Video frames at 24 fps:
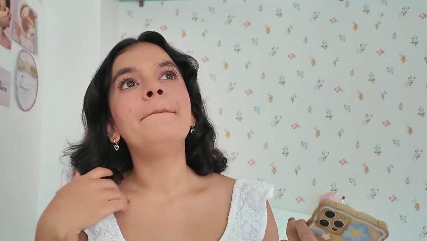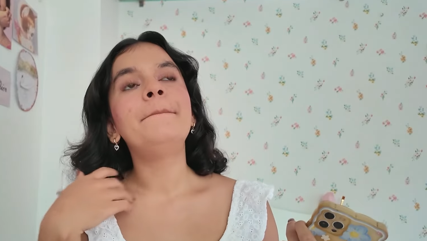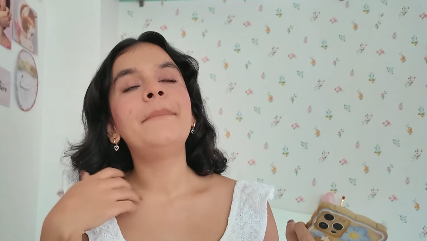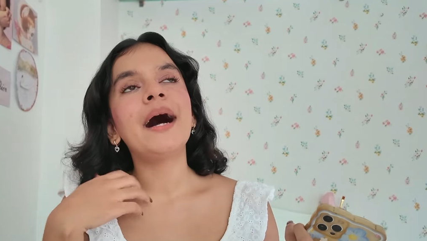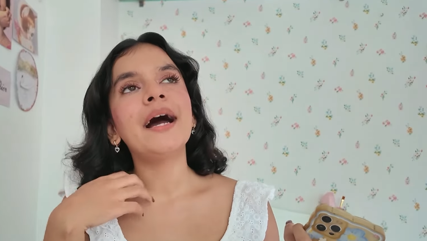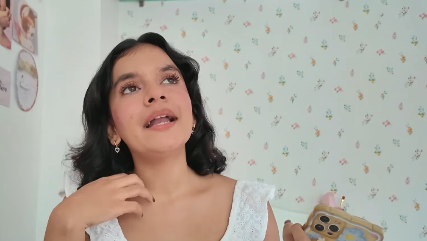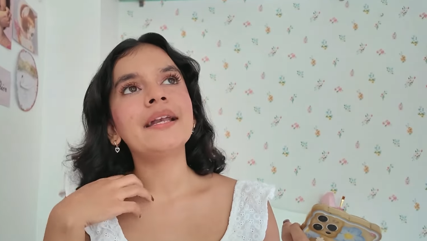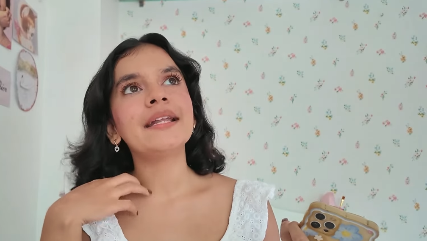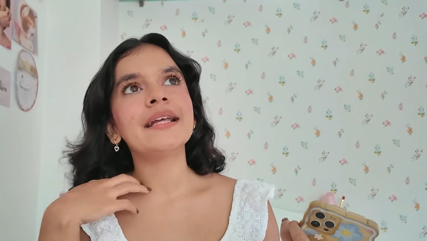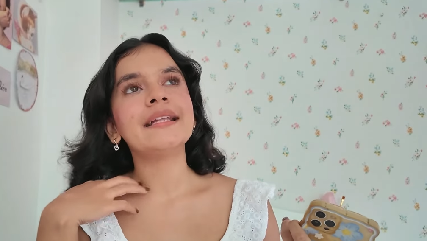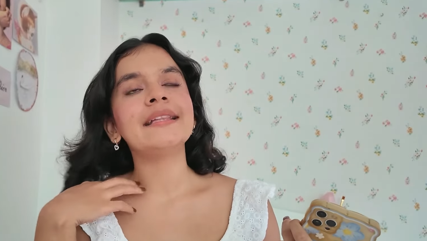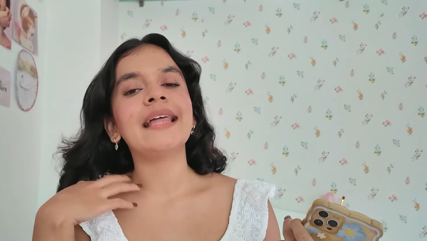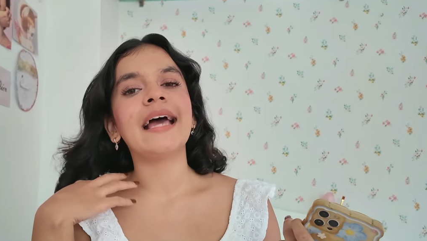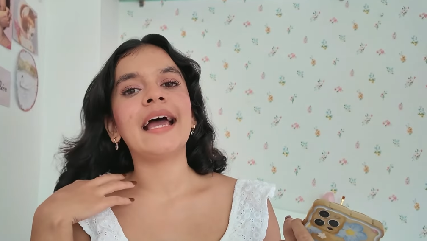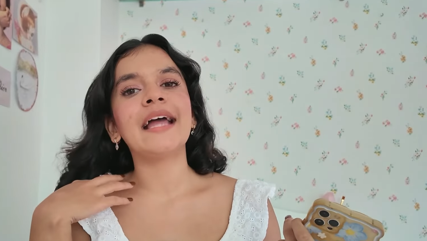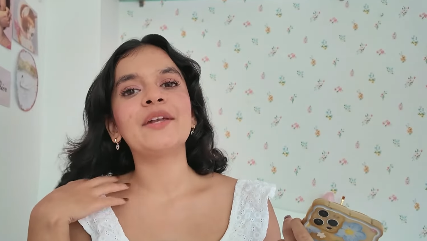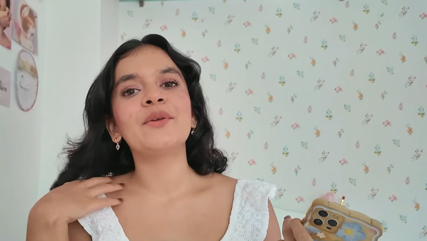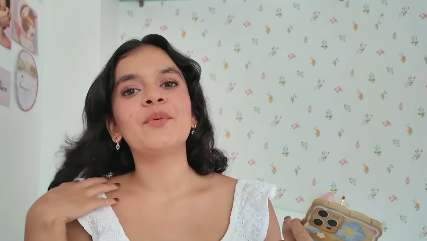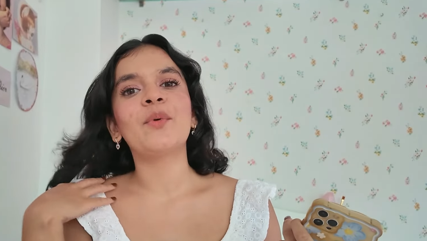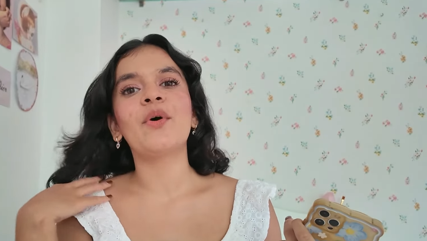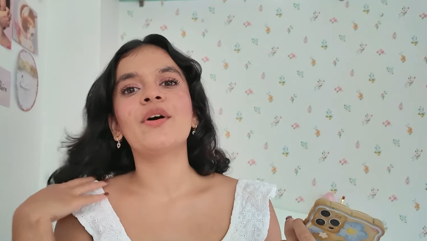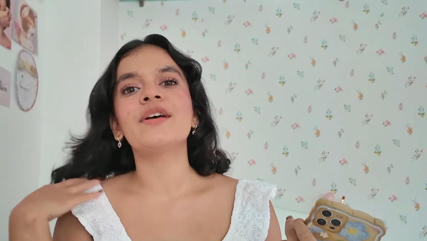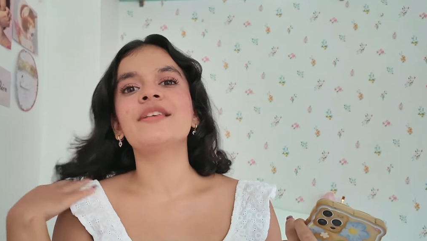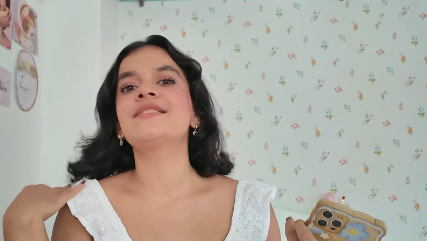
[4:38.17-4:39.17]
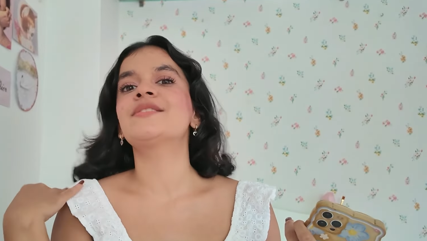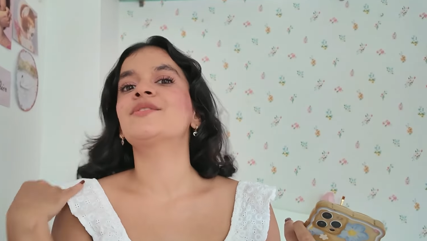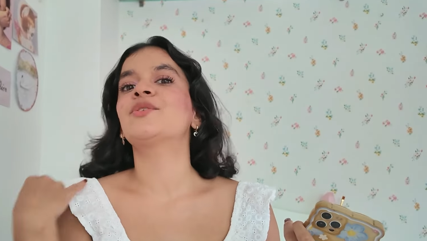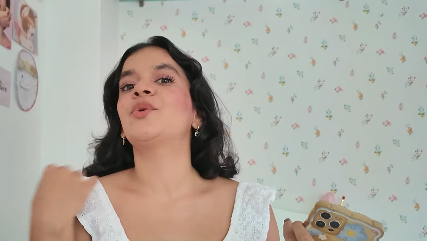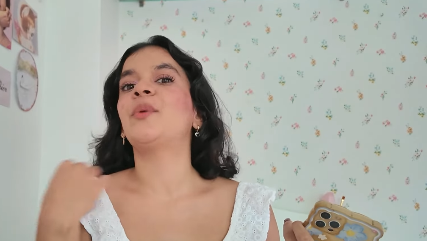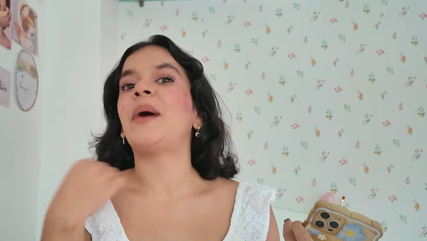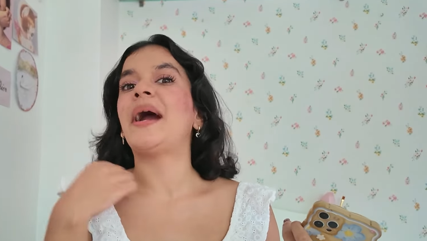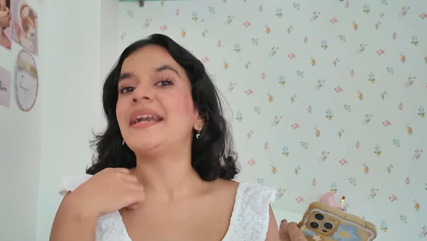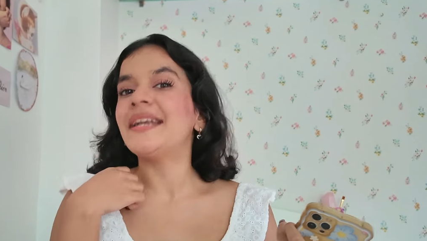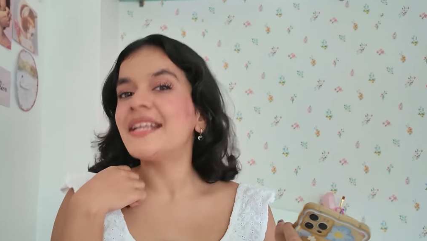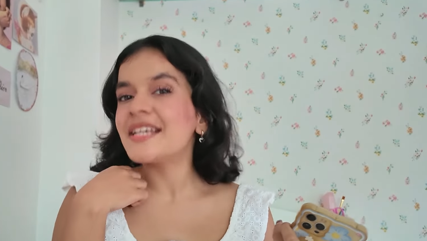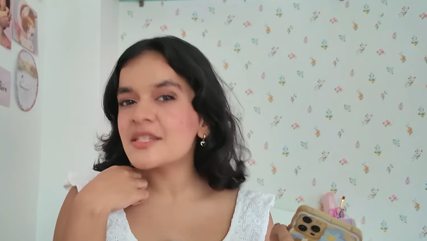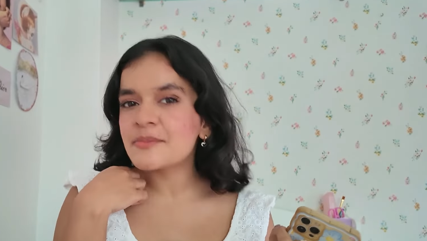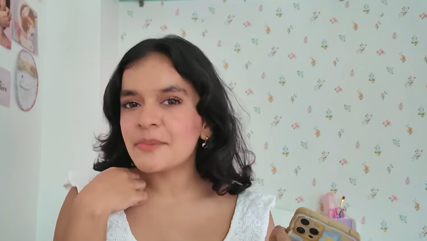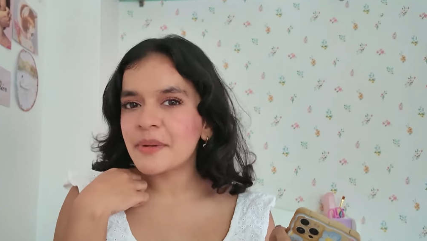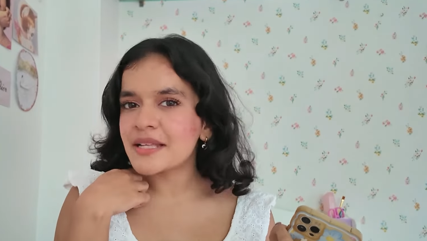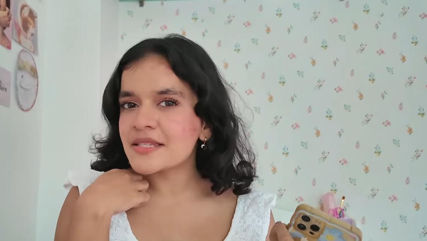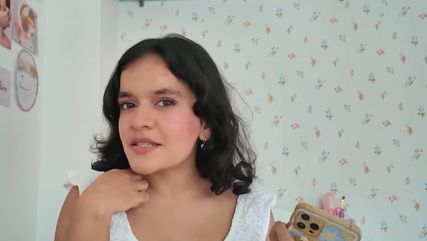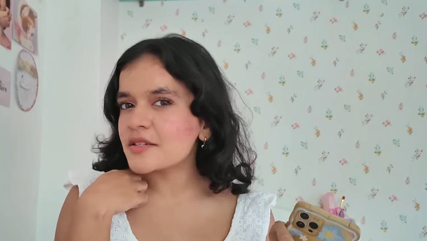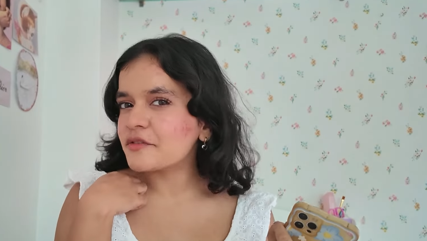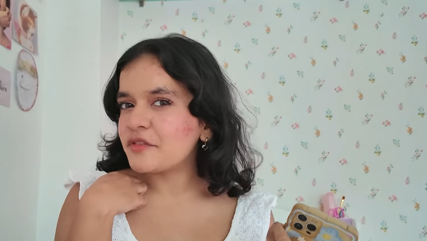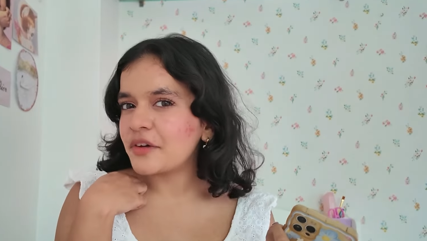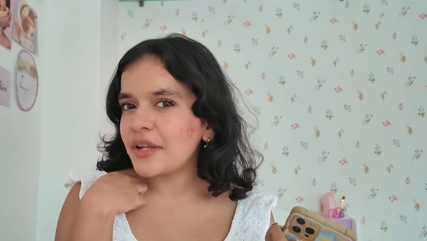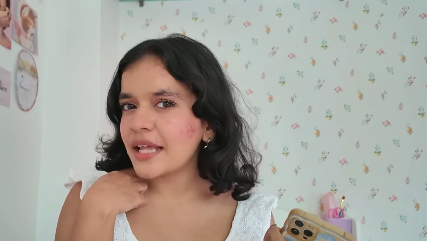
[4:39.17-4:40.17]
But that was quite
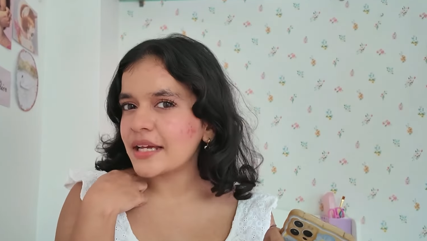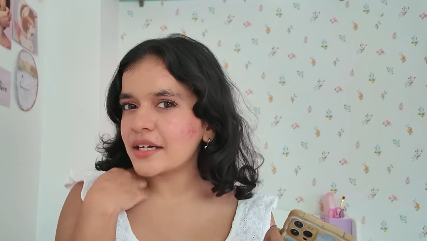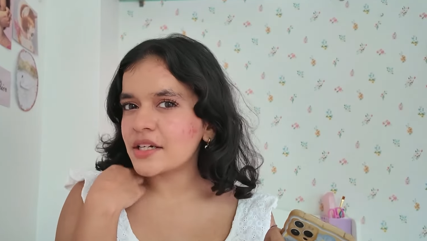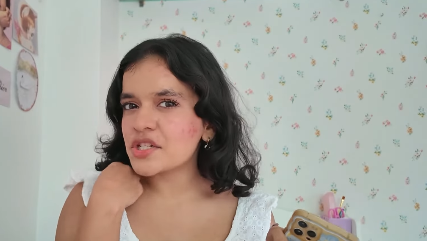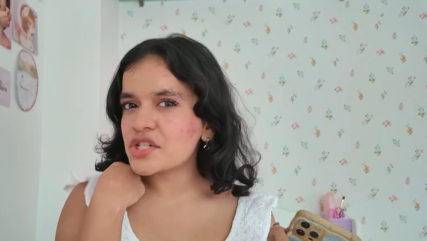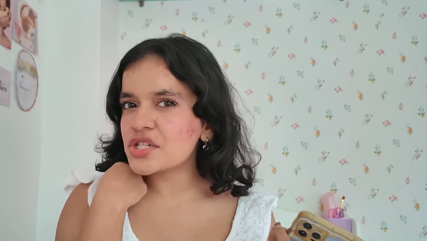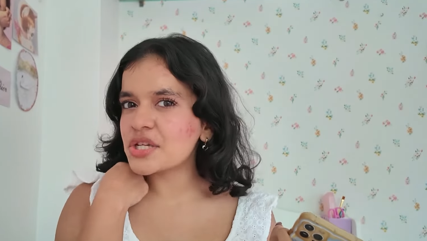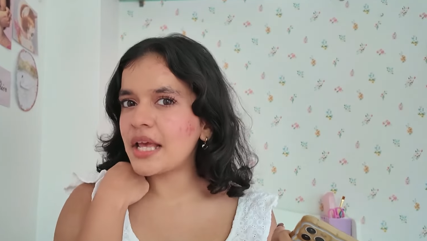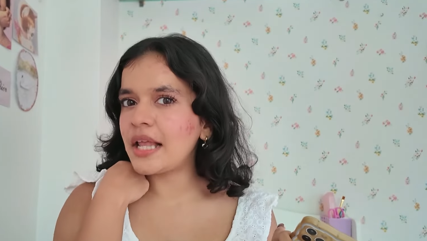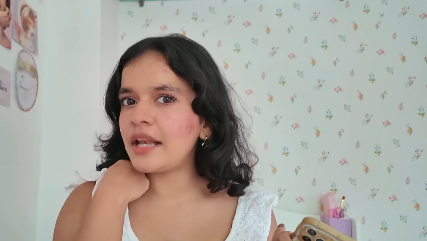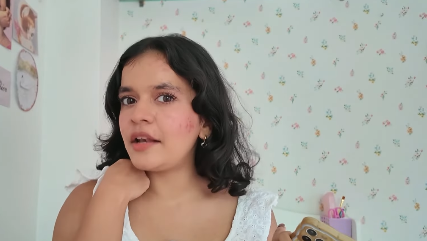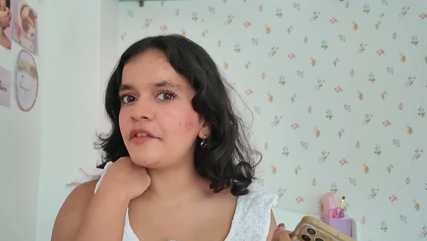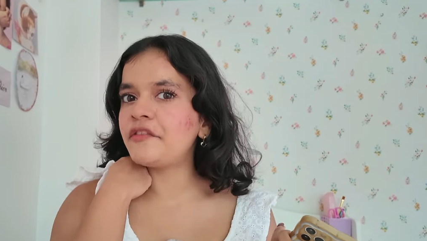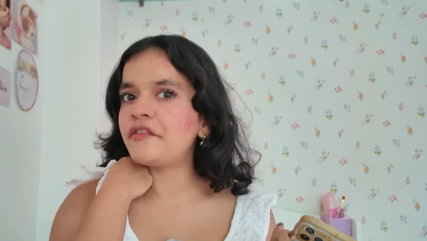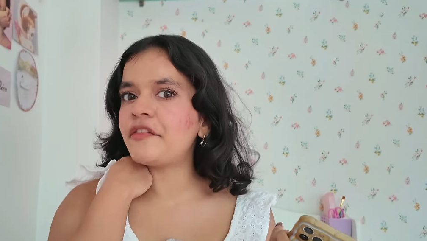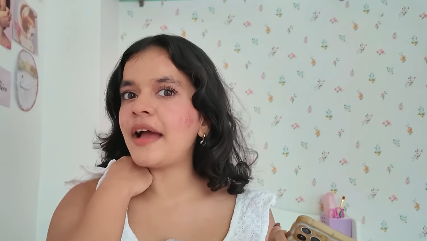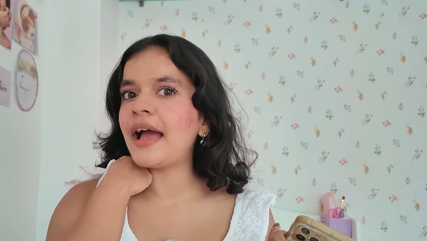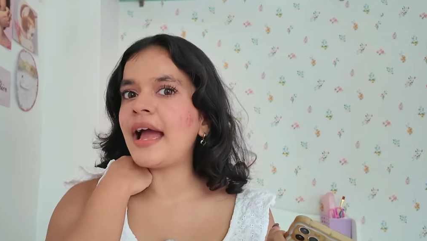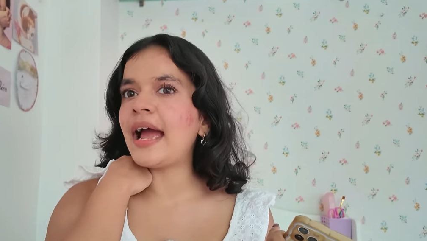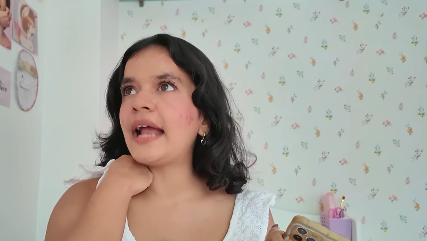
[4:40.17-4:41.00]
expensive for like a shelf,